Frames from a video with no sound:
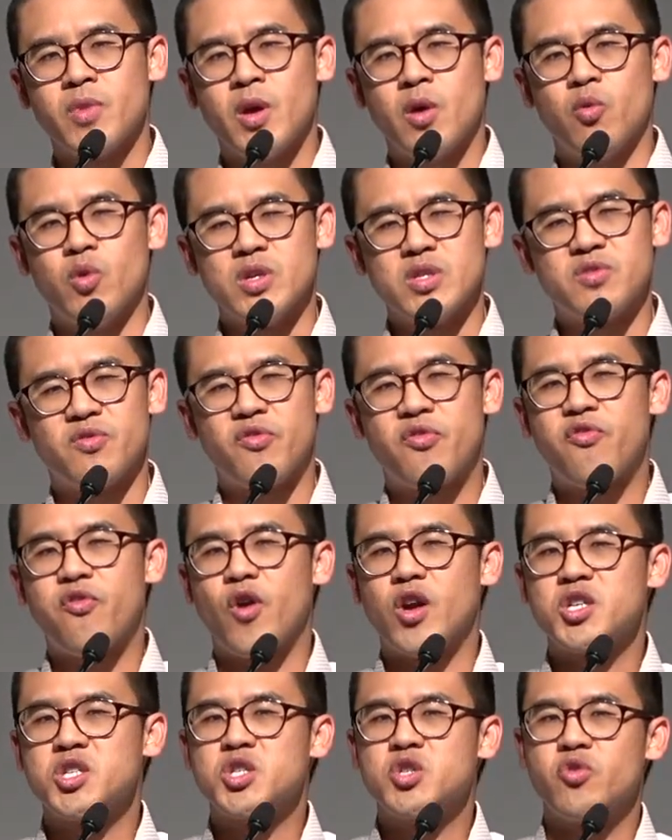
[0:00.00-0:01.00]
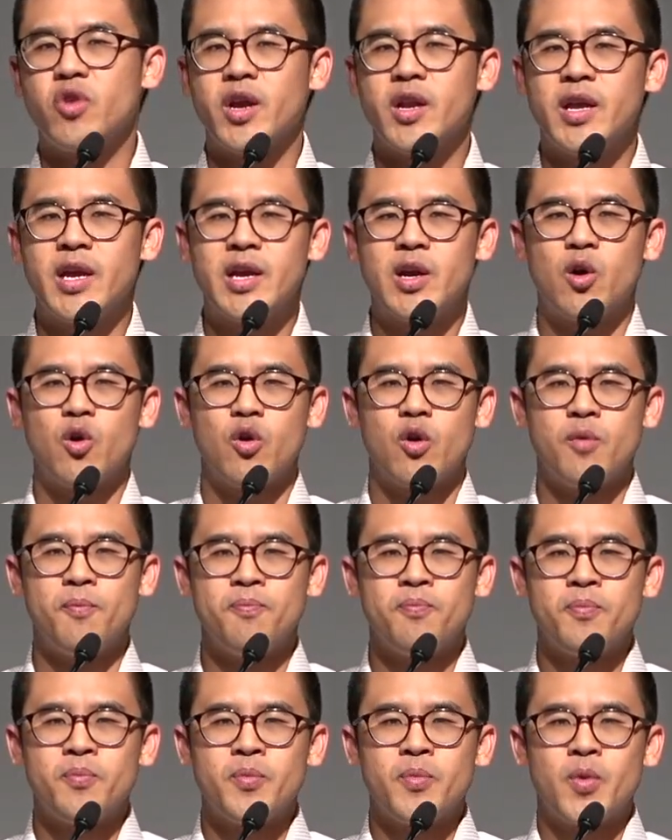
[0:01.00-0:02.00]
was frustrating or
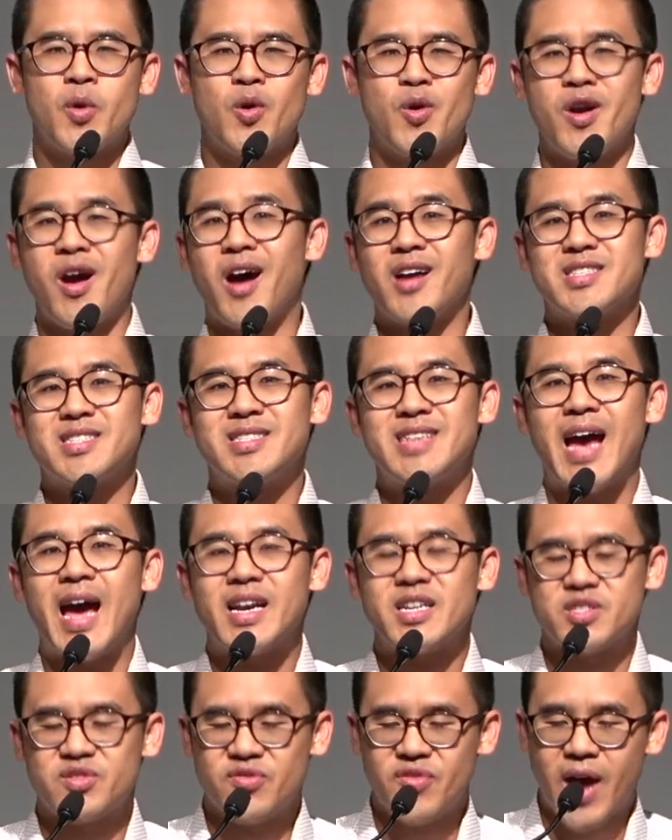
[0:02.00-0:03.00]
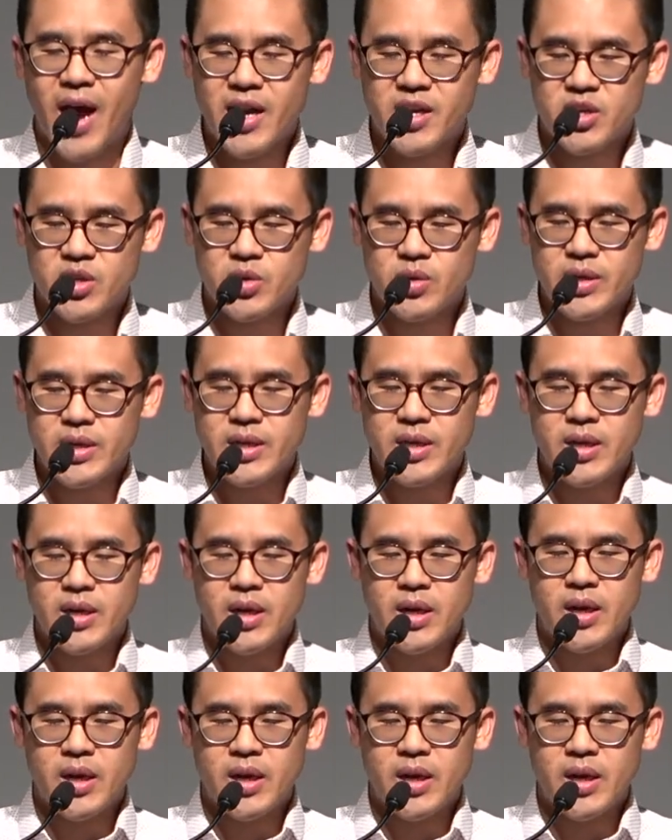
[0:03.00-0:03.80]
not satisfactory,